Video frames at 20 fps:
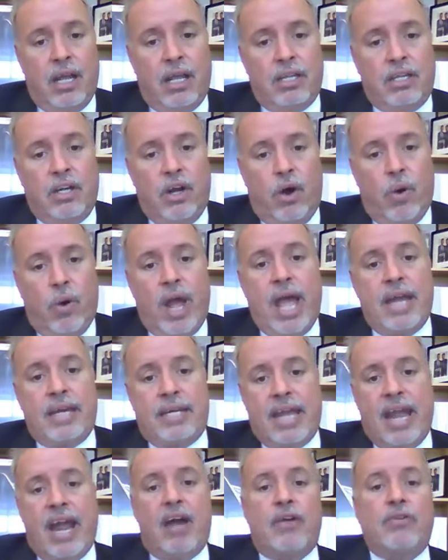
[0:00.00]
you know,
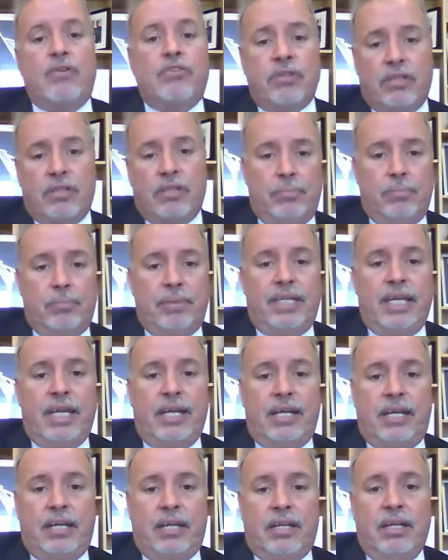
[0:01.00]
and counsel at the
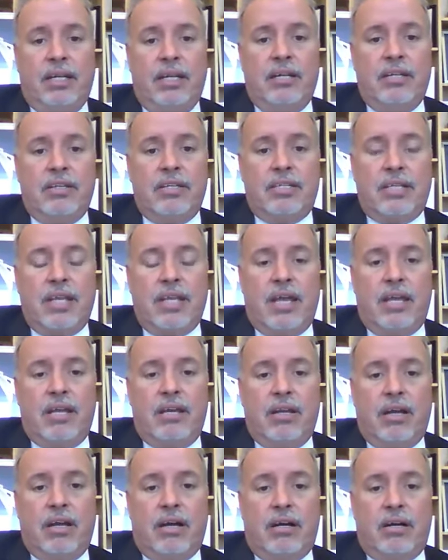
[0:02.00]
beginning
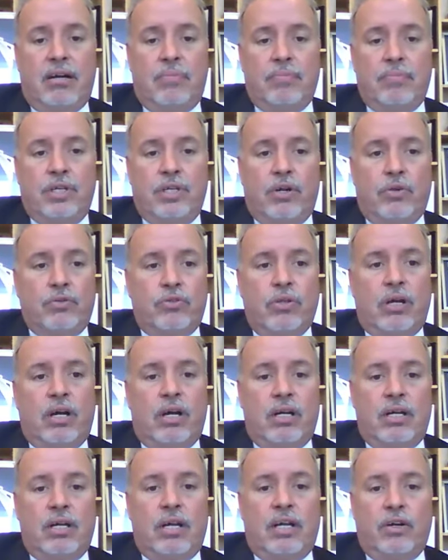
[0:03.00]
said,
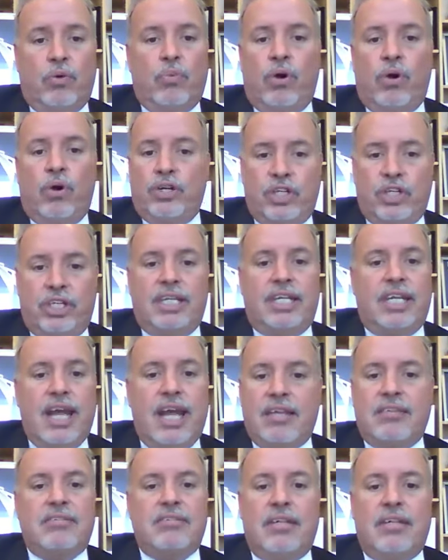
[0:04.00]
I don't want you to
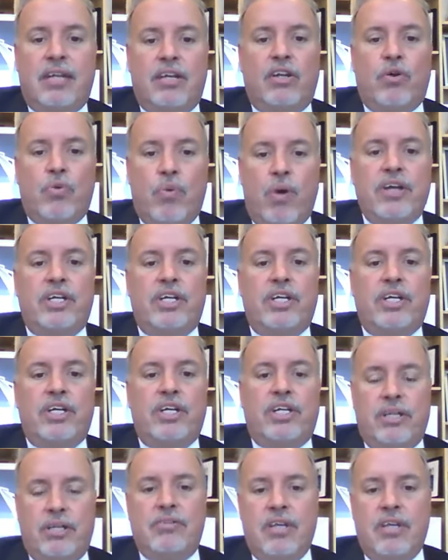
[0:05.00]
guess at any
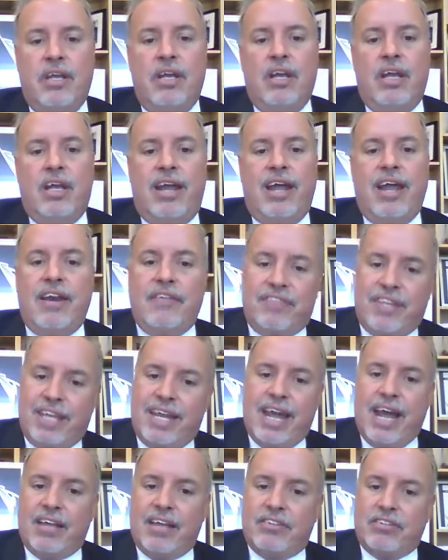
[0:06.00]
questions, and if
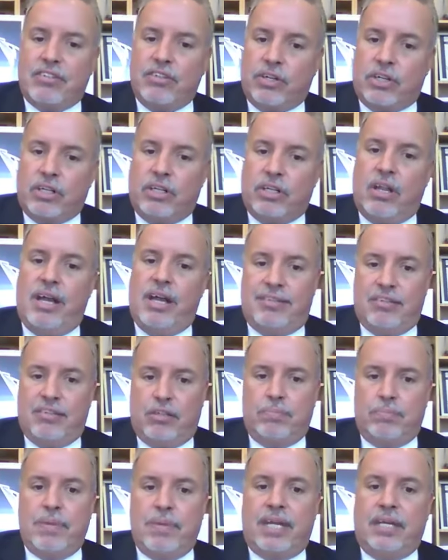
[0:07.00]
they ask your client to
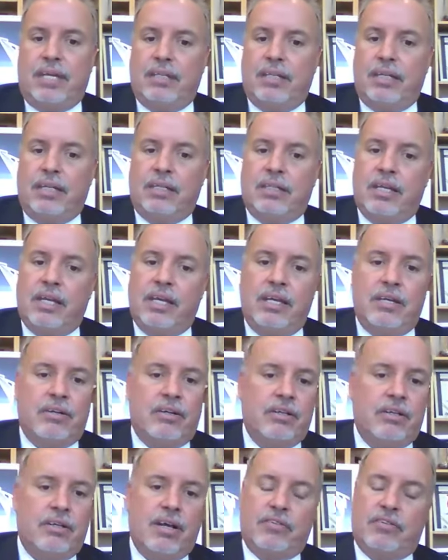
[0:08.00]
speculate
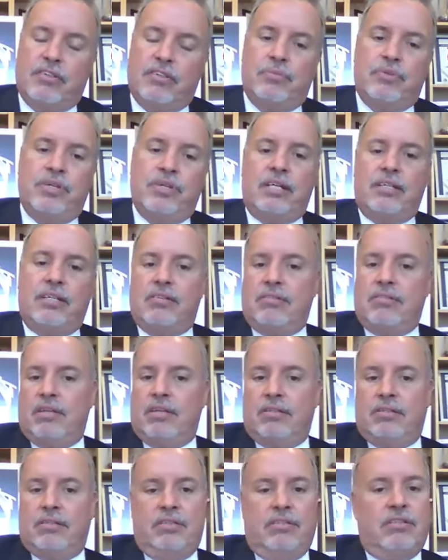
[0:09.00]
later, you have to object and
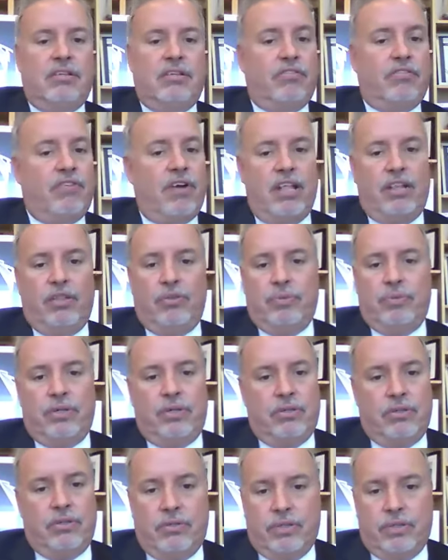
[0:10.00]
say, he's just
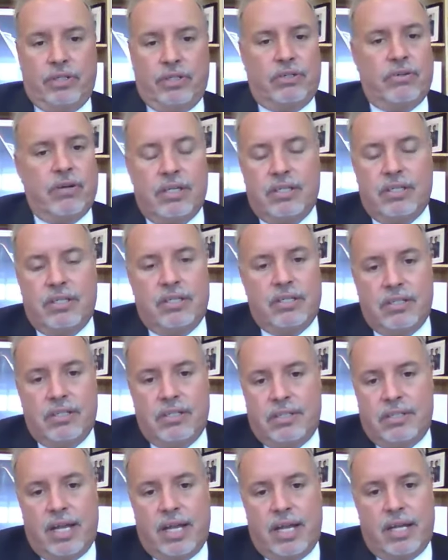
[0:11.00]
following your instructions.
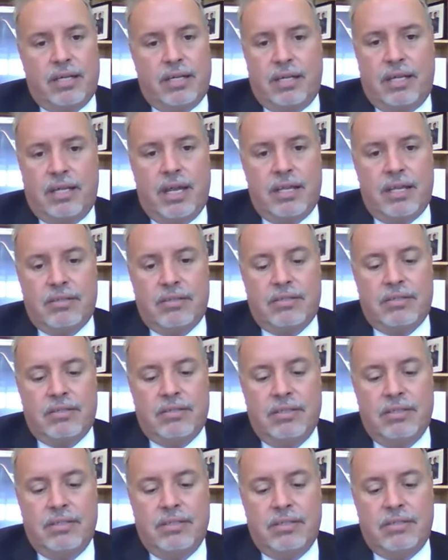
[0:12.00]
He's not going to
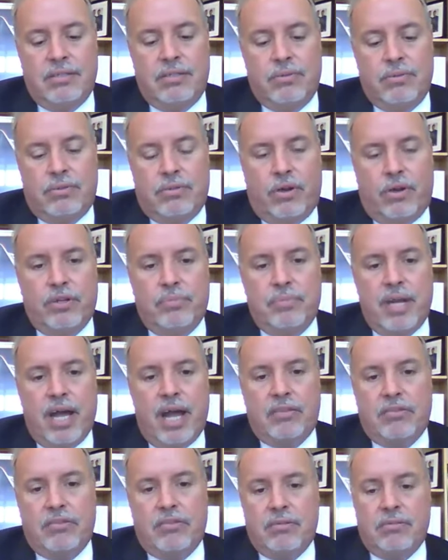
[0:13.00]
guess. You told him
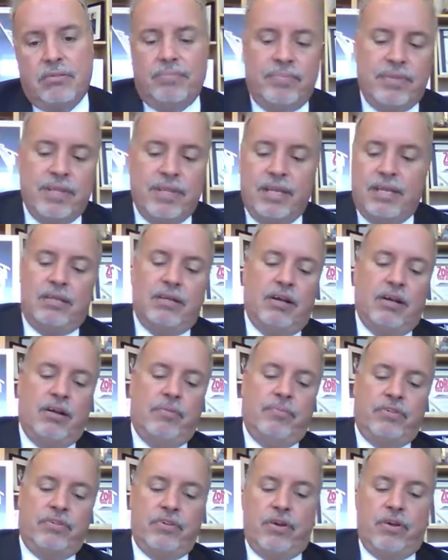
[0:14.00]
not to, you
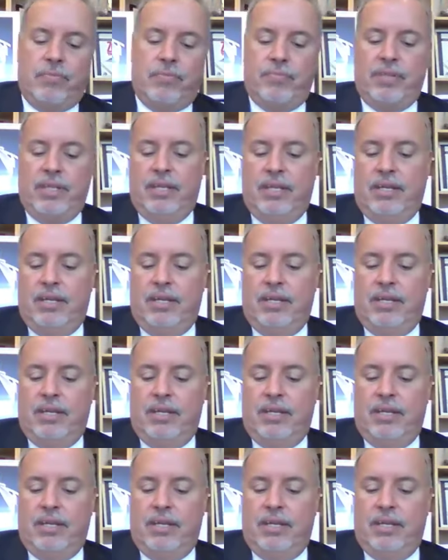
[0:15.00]
know, so